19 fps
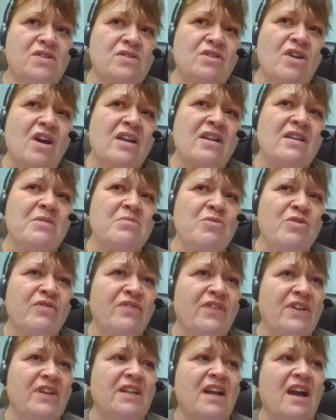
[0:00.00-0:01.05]
So a lot of them were
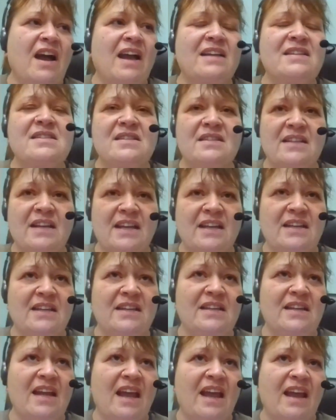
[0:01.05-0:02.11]
feeling
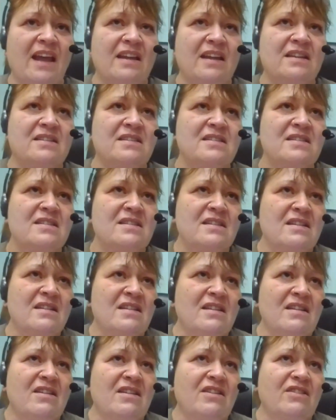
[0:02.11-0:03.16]
isolated and
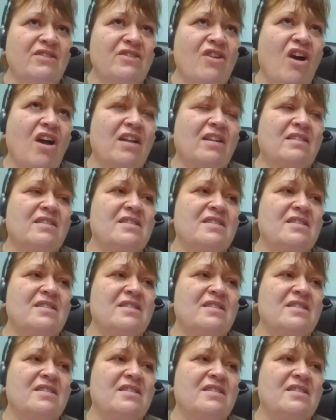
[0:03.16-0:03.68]
not